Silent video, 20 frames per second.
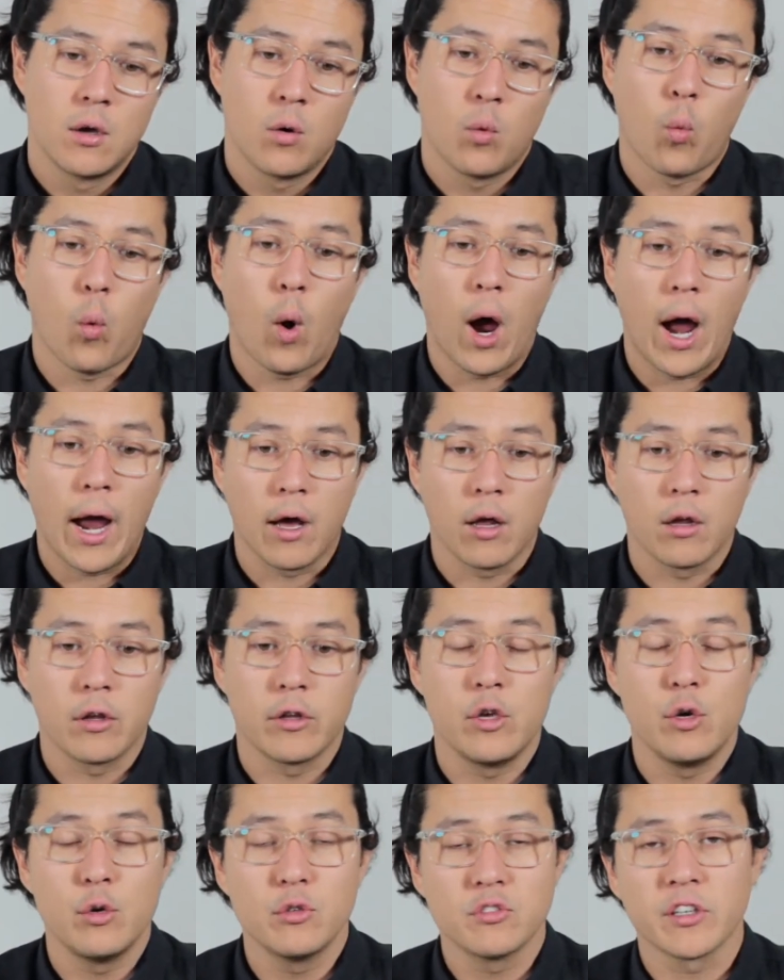while
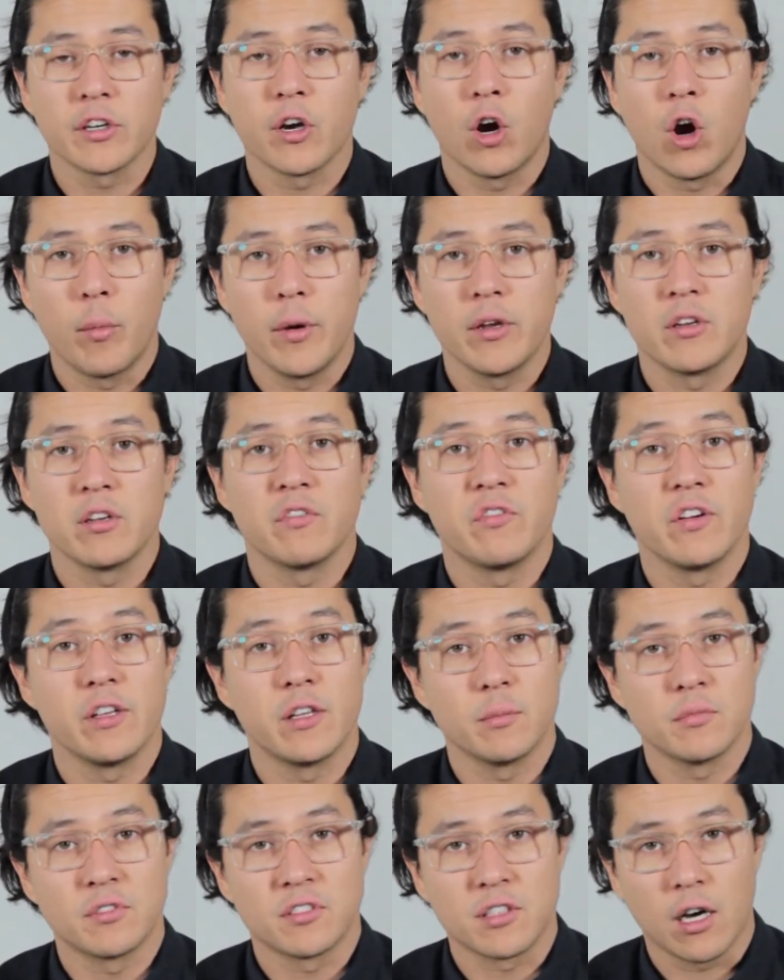using OB to feed
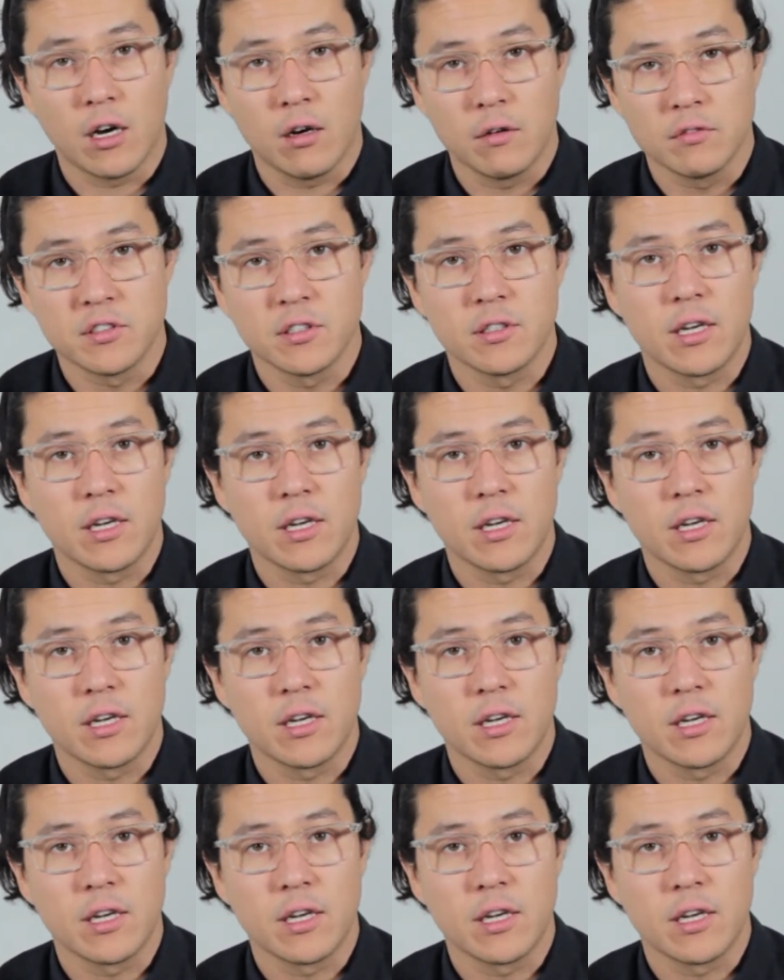themselves